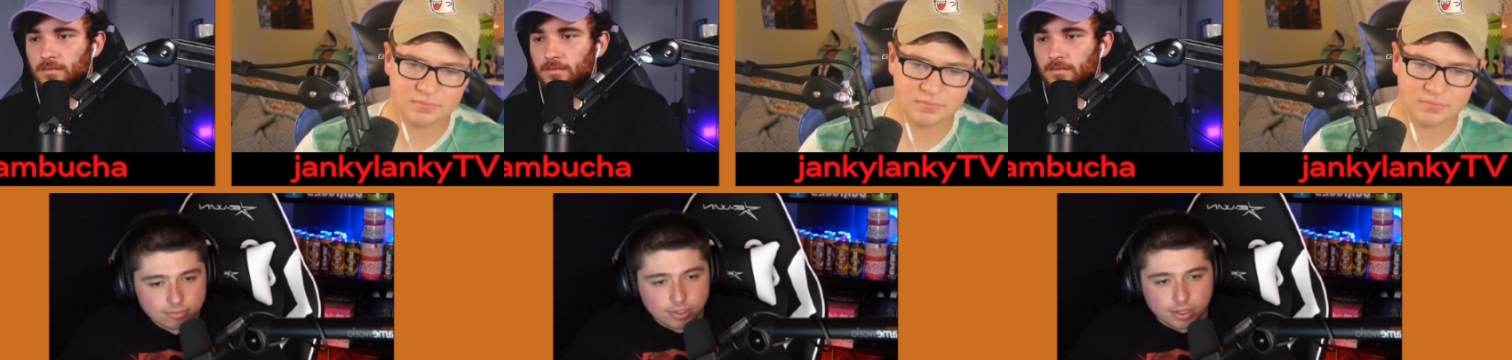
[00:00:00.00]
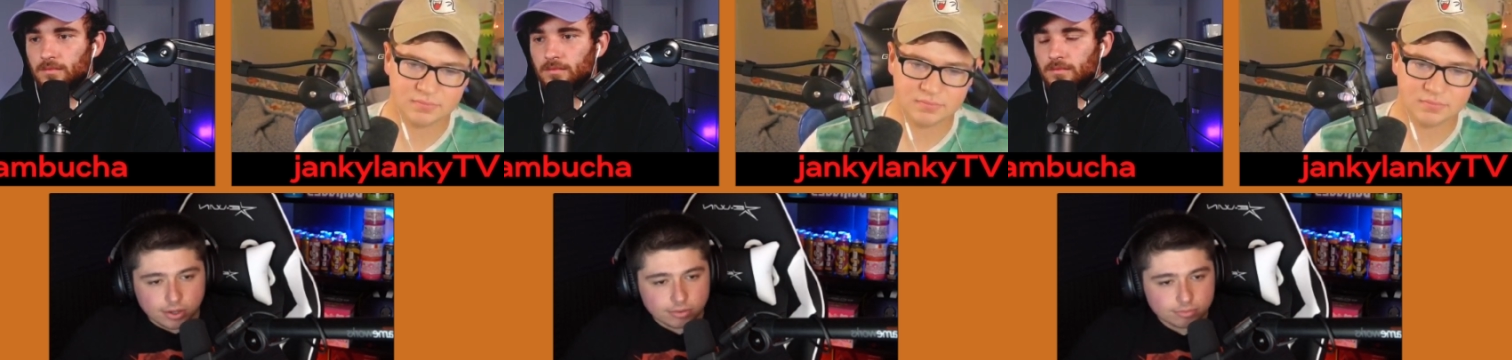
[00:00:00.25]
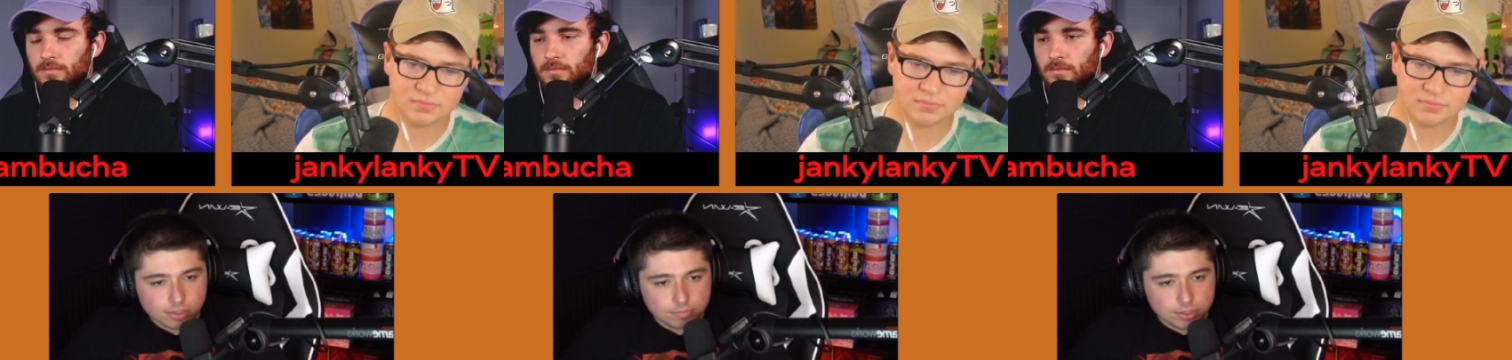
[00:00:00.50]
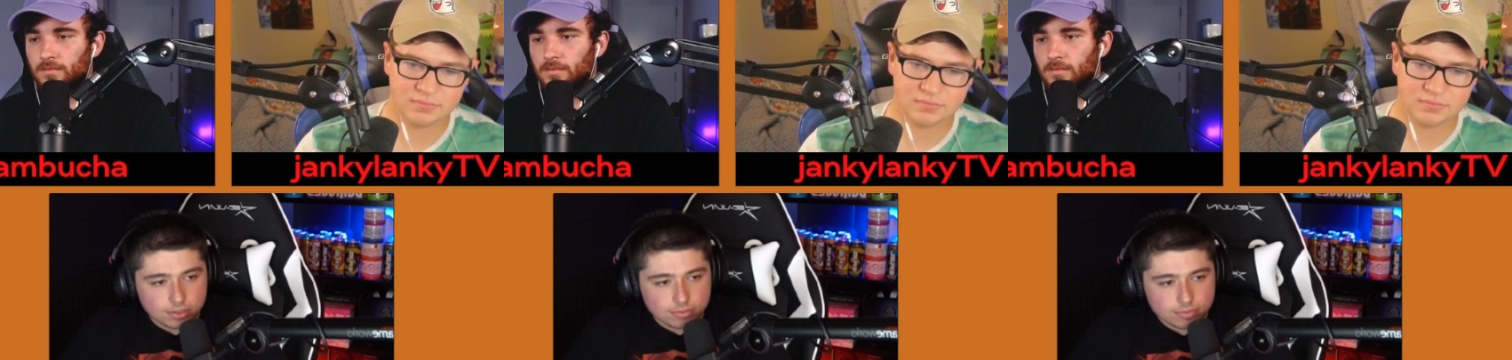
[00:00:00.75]
Speaker 1: you know, I
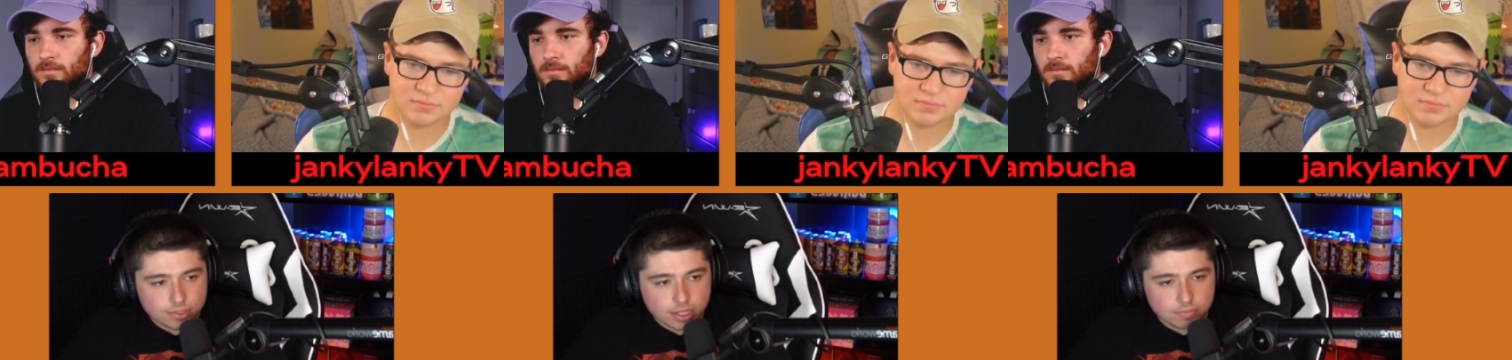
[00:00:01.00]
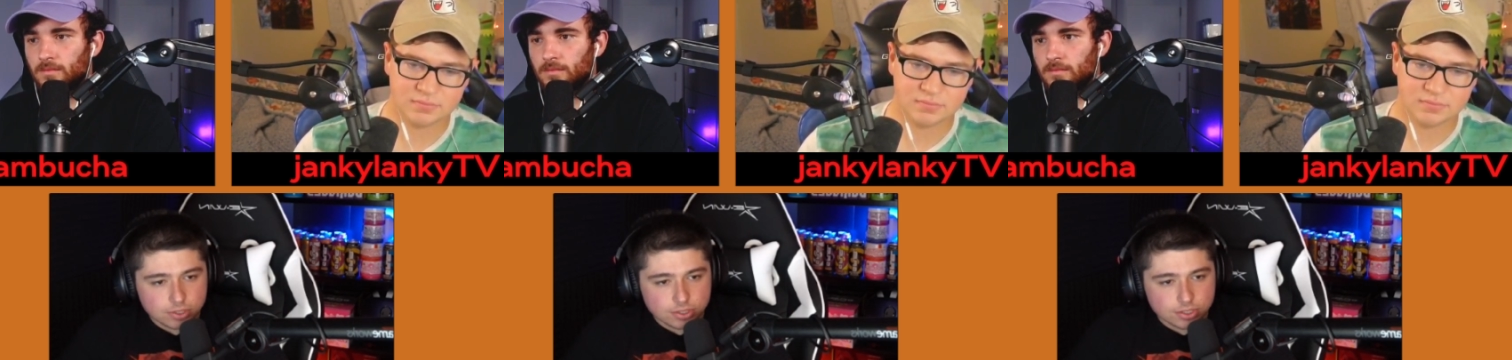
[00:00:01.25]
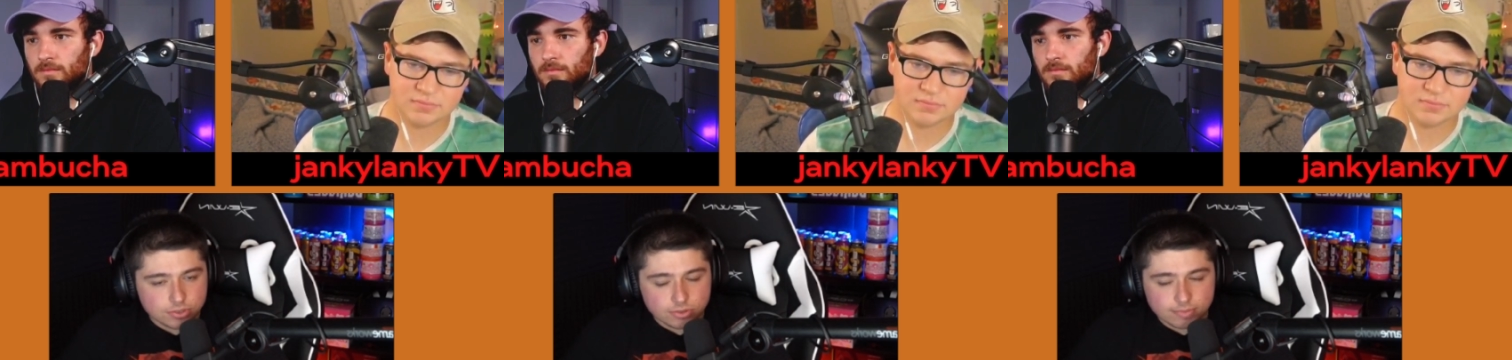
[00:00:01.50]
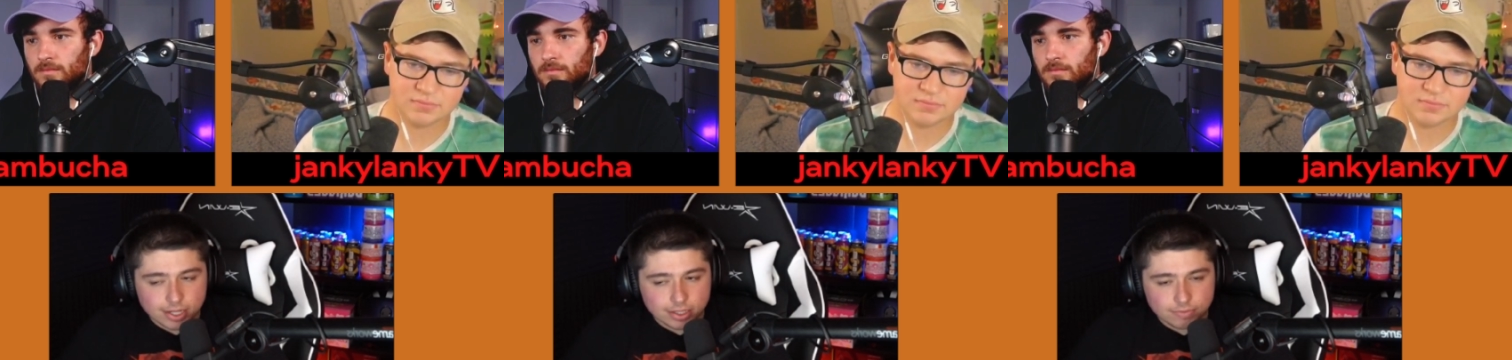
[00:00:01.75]
mean, it's not much you can do
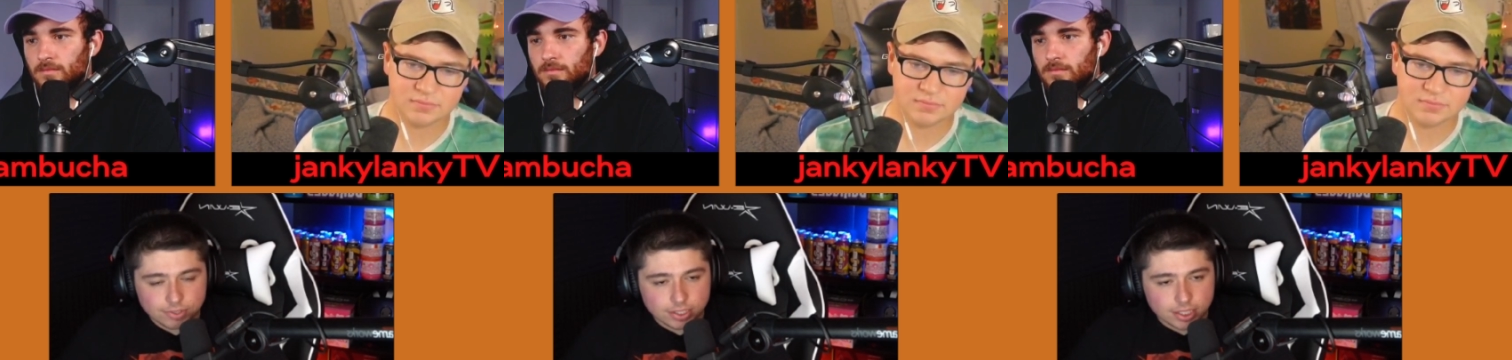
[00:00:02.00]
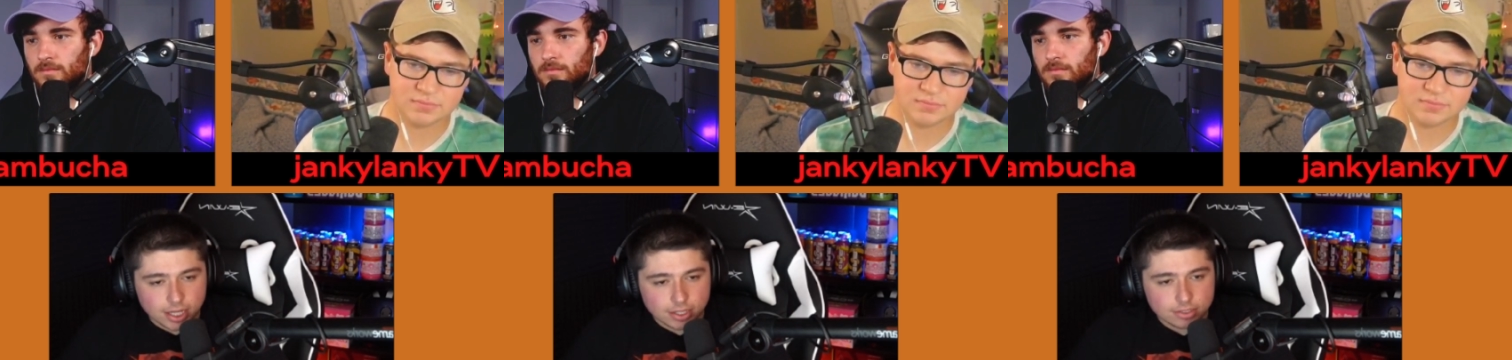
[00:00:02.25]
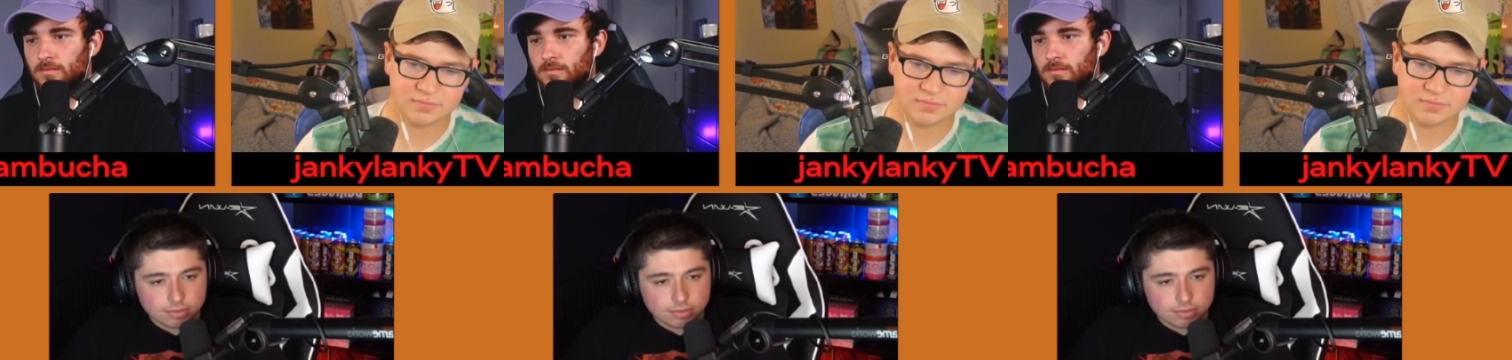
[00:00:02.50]
But I live in a gated